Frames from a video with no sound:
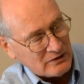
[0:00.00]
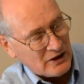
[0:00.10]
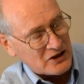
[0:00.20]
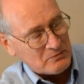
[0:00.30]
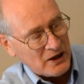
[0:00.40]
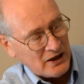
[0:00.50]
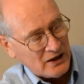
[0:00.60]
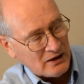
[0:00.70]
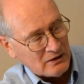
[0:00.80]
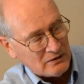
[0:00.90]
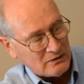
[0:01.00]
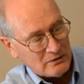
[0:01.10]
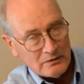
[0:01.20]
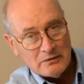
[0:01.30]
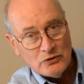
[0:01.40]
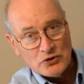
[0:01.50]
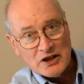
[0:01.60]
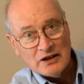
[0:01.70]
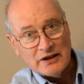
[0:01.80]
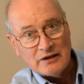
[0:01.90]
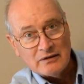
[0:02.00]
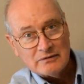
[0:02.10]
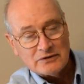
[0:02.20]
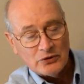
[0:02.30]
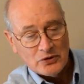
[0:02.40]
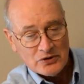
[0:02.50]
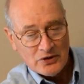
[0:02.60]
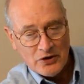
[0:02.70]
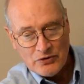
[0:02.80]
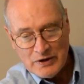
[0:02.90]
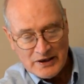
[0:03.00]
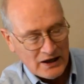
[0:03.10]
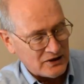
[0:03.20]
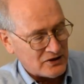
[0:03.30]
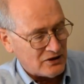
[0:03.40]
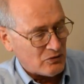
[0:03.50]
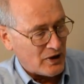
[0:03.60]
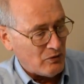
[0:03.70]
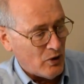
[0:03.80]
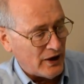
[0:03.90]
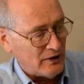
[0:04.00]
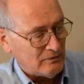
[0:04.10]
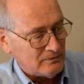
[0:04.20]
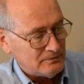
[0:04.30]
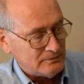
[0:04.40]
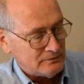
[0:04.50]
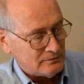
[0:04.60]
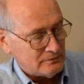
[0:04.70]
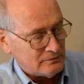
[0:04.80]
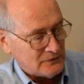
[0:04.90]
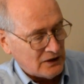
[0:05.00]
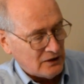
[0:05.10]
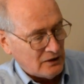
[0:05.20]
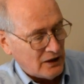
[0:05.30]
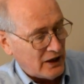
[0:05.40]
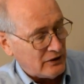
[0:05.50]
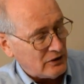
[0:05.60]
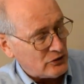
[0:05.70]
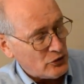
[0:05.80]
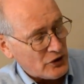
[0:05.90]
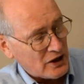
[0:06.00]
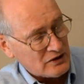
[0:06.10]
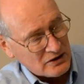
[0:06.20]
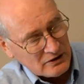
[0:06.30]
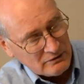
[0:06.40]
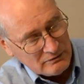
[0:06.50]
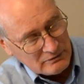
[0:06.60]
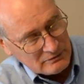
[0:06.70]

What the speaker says: Tasmania, New Zealand. So those are the 3 things in 21. And there are 2 things in